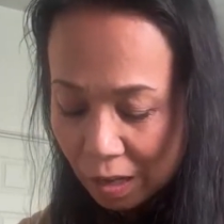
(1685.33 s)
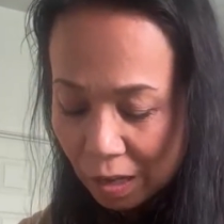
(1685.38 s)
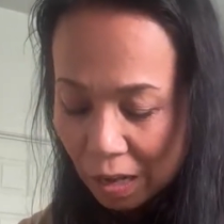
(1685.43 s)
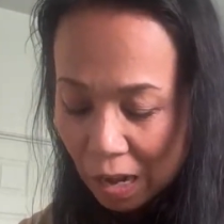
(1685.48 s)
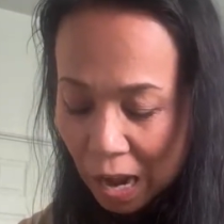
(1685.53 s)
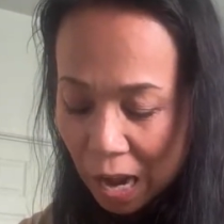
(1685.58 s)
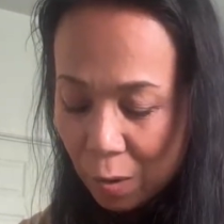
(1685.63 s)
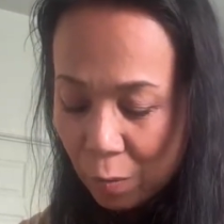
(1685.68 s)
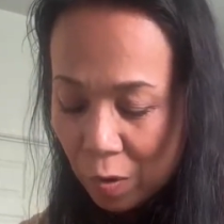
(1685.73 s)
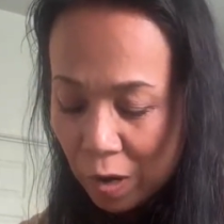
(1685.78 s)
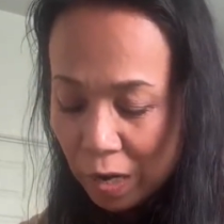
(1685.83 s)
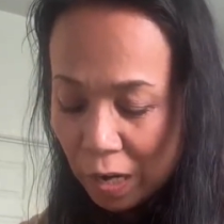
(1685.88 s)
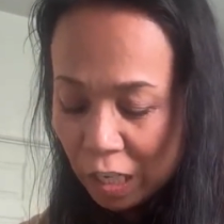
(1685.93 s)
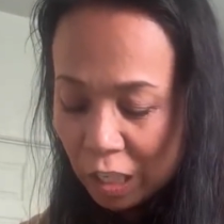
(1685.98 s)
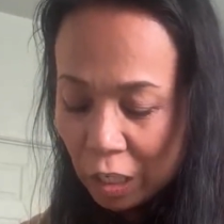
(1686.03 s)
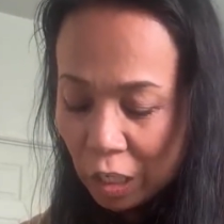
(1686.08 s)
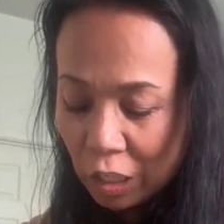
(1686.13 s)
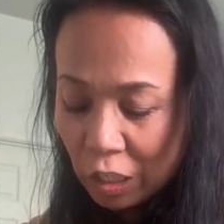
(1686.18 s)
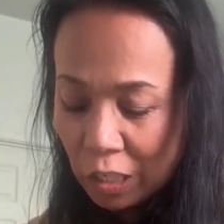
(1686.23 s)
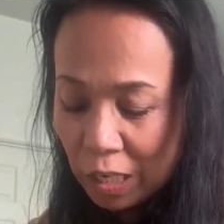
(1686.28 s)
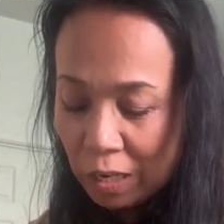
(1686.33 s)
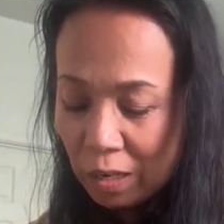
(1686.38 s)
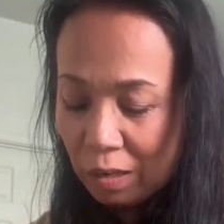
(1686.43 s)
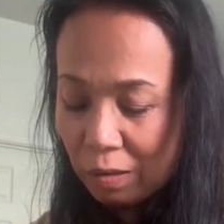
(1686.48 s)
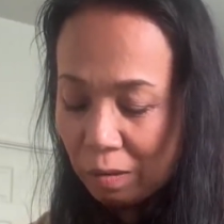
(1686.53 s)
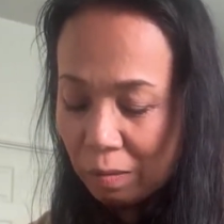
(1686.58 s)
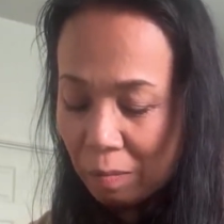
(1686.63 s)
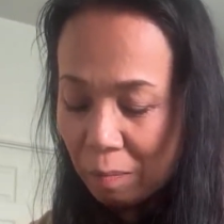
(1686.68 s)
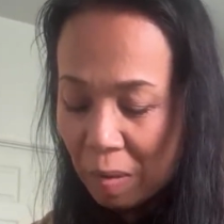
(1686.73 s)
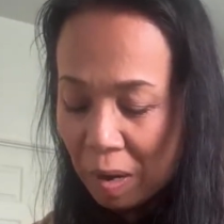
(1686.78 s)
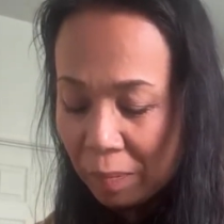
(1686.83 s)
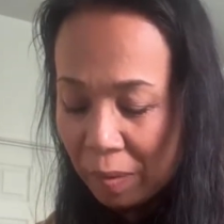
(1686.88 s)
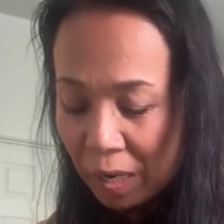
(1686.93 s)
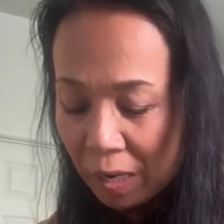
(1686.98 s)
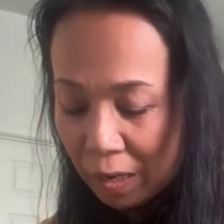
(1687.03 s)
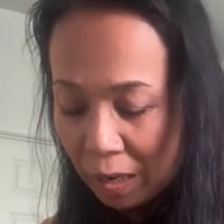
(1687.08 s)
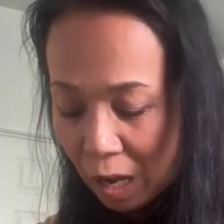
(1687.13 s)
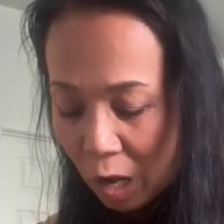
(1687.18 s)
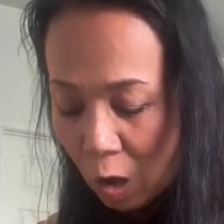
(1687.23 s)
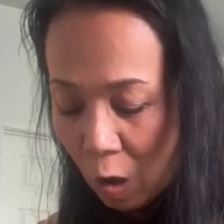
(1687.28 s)
I want a kitchen,
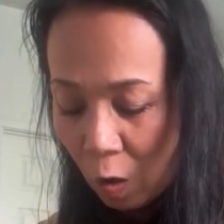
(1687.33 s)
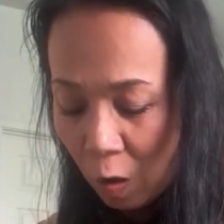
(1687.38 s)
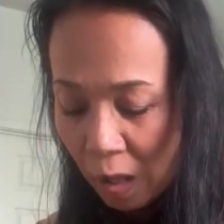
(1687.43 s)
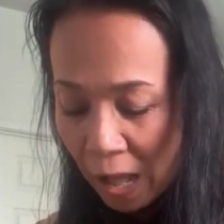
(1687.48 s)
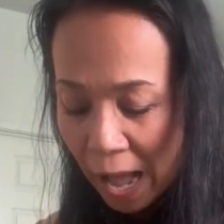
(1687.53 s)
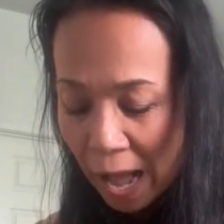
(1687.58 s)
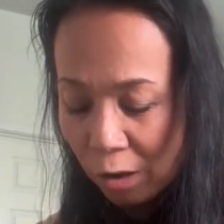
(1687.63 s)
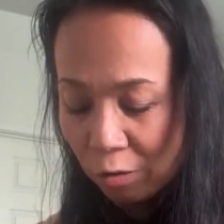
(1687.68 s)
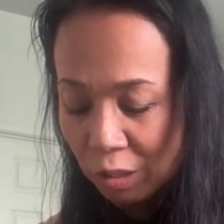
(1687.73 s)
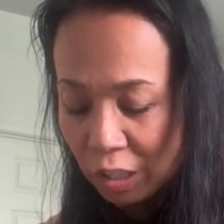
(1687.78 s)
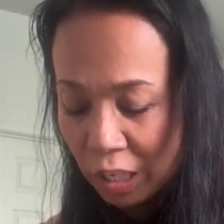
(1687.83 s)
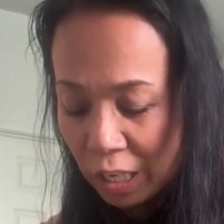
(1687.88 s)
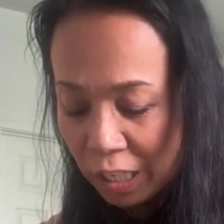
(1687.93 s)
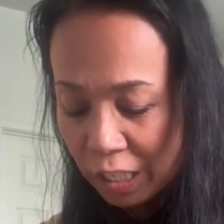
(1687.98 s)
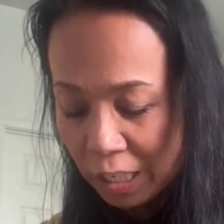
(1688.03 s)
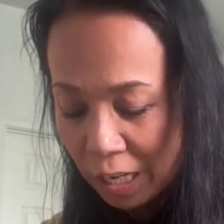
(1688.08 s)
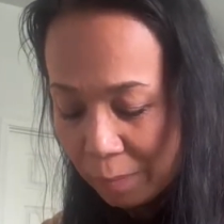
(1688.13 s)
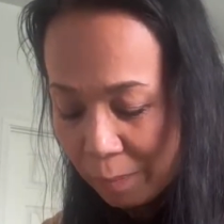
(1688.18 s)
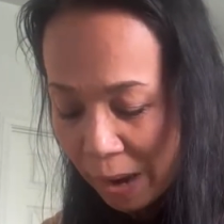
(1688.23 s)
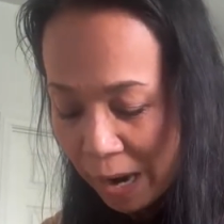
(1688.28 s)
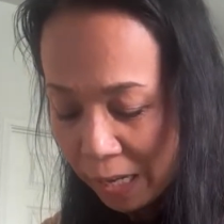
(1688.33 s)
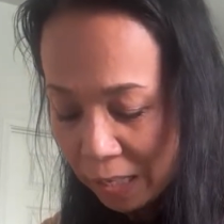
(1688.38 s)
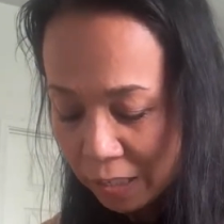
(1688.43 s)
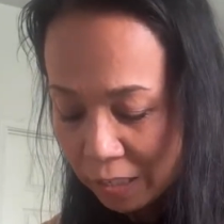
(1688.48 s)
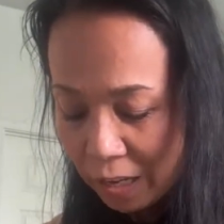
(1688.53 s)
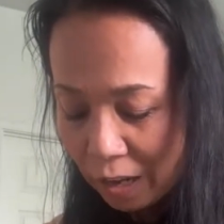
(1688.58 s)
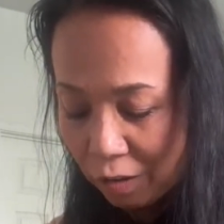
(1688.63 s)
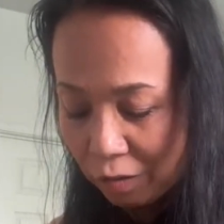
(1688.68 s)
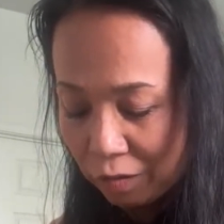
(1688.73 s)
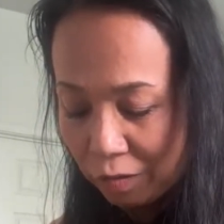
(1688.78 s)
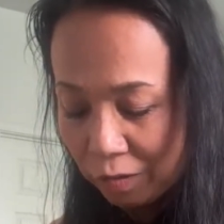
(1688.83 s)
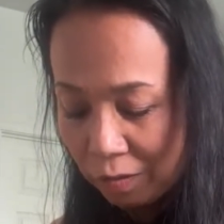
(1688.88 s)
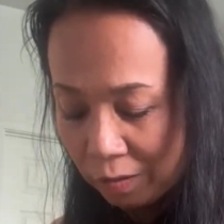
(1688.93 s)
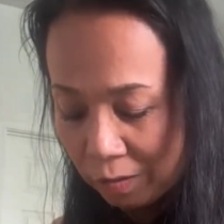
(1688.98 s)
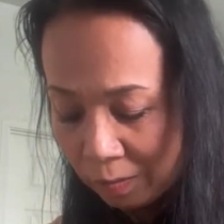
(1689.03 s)
maybe a whole house kitchen by itself.